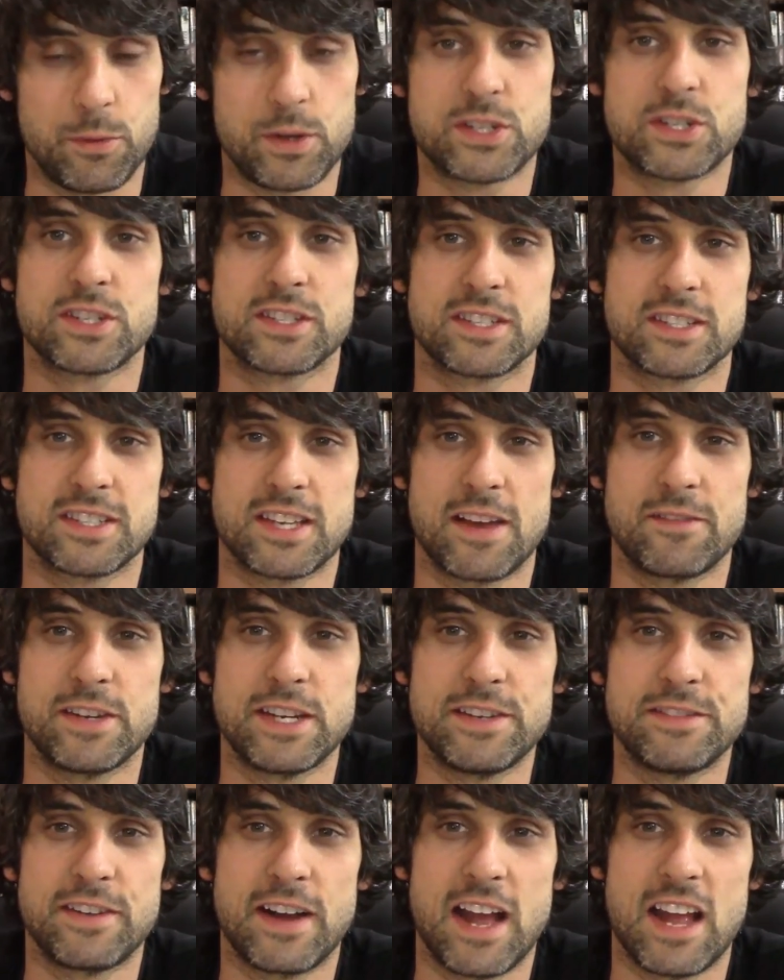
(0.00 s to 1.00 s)
which is a
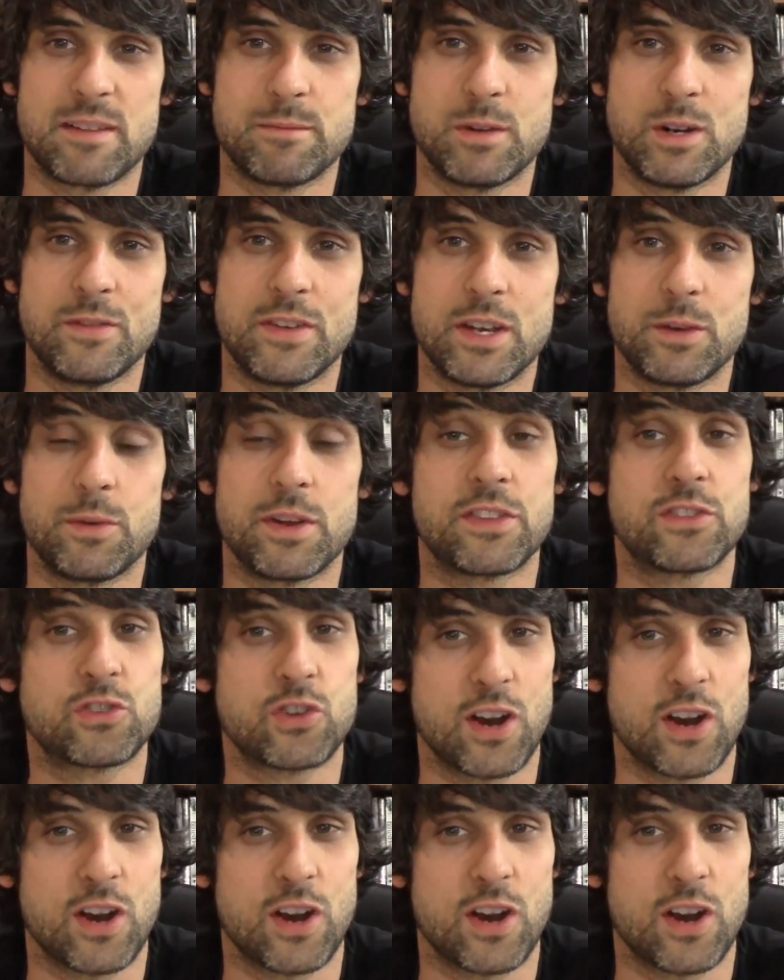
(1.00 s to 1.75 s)
75 movie with